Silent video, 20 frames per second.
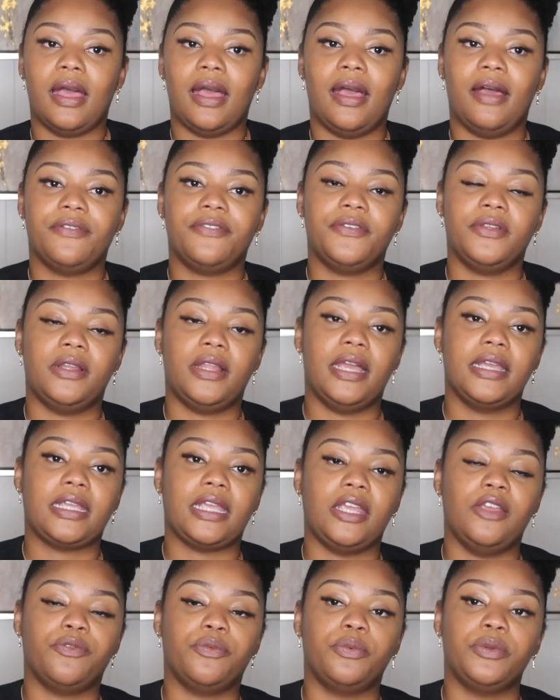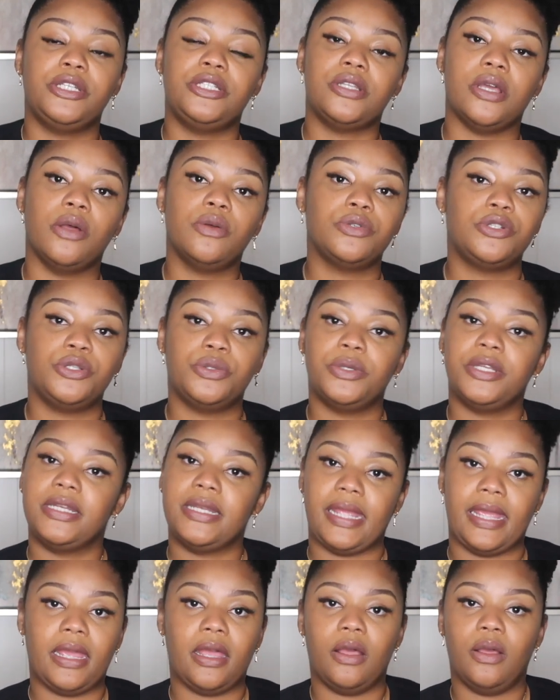I feel like if we don't do it
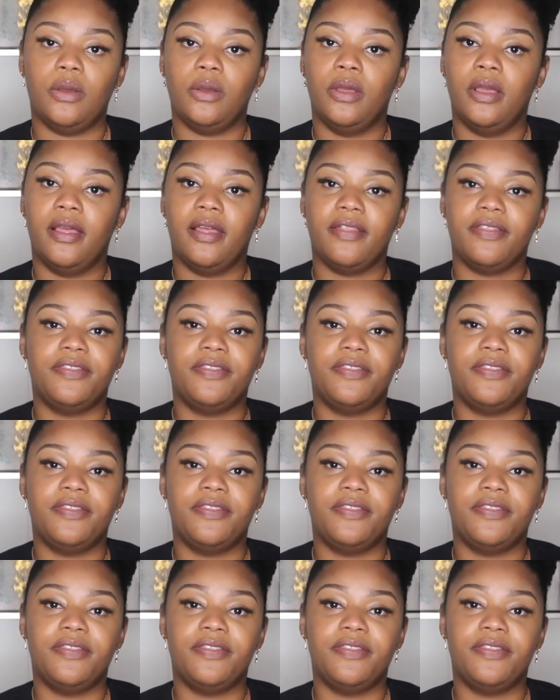now,